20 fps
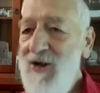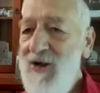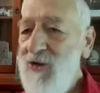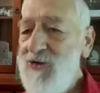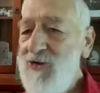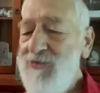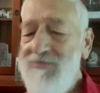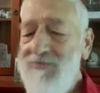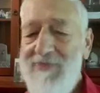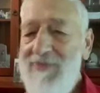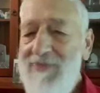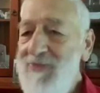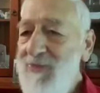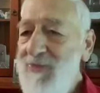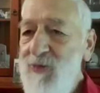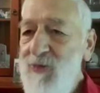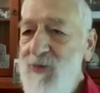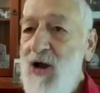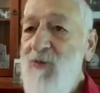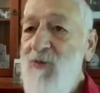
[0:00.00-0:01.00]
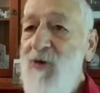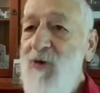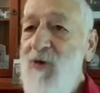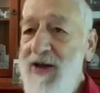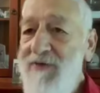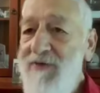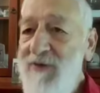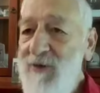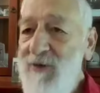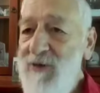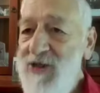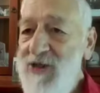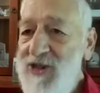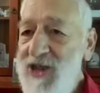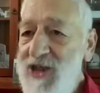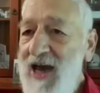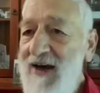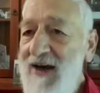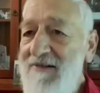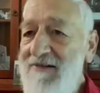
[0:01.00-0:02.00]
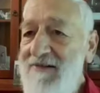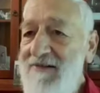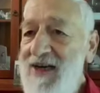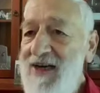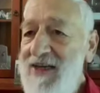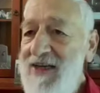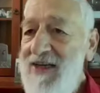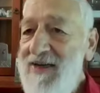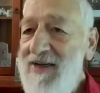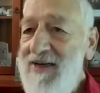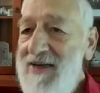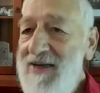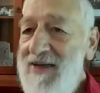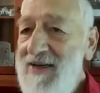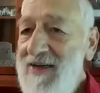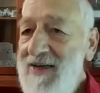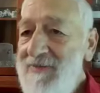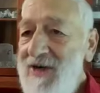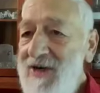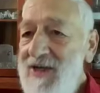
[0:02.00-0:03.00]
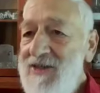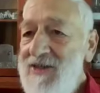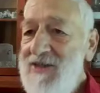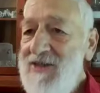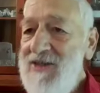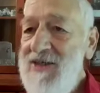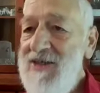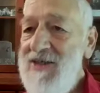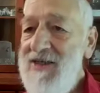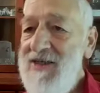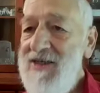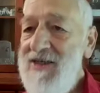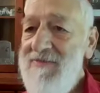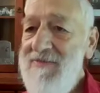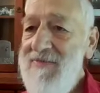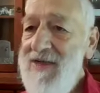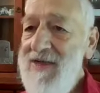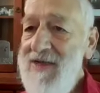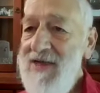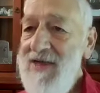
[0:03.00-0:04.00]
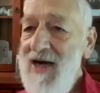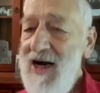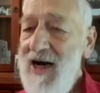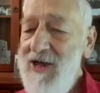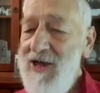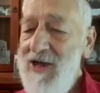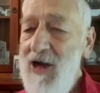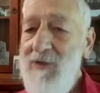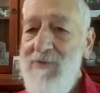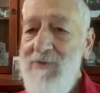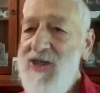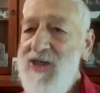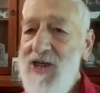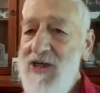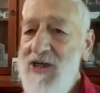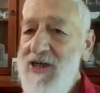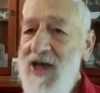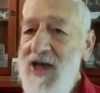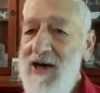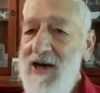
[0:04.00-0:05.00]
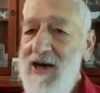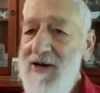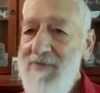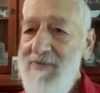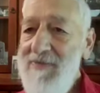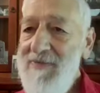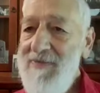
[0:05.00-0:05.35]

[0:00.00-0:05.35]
or whatever was there, really. But I don't miss it now.